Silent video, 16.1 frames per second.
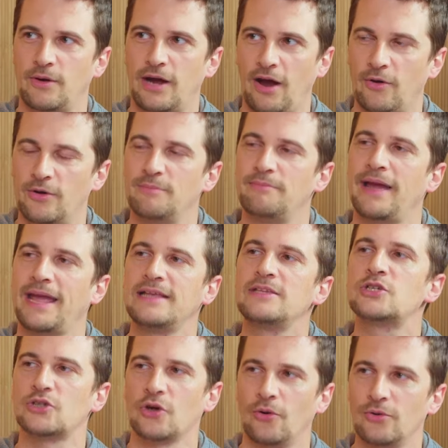our main
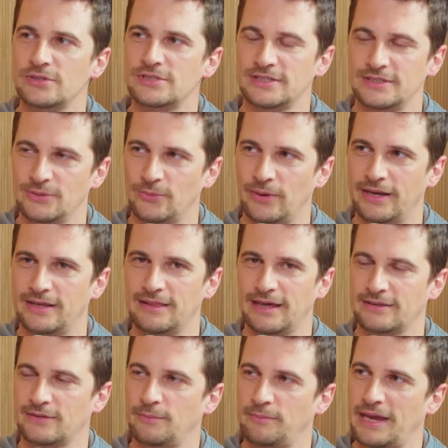shows in a way, like
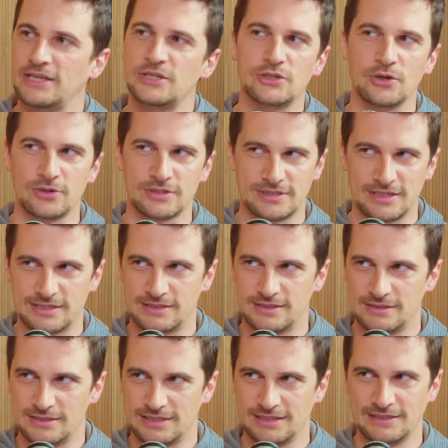the main shows that
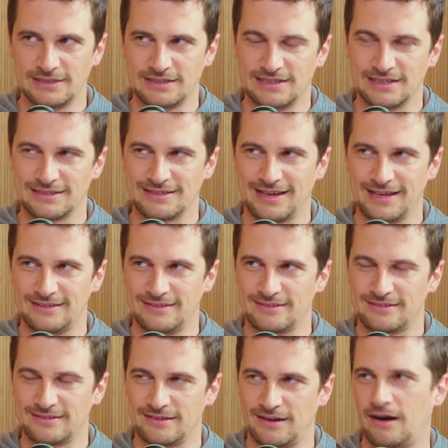CineD
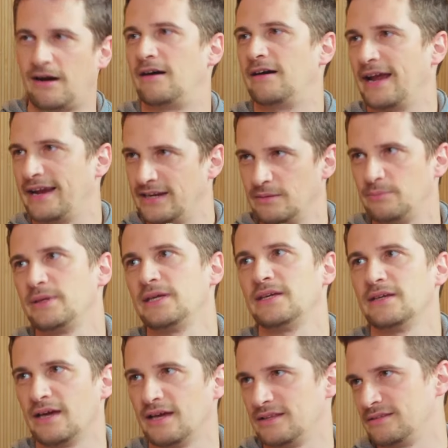attends are NAB
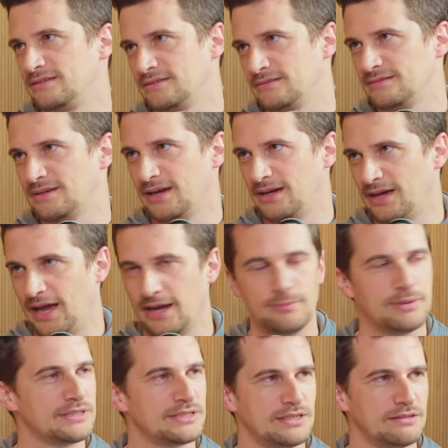and
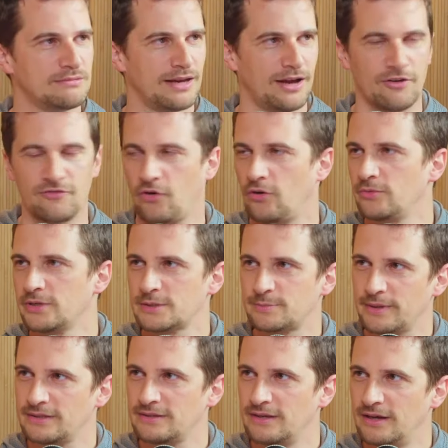IBC. I've always
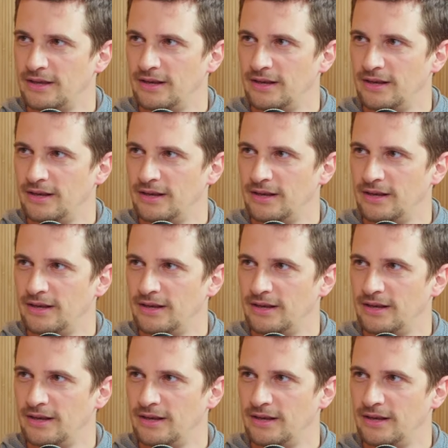been.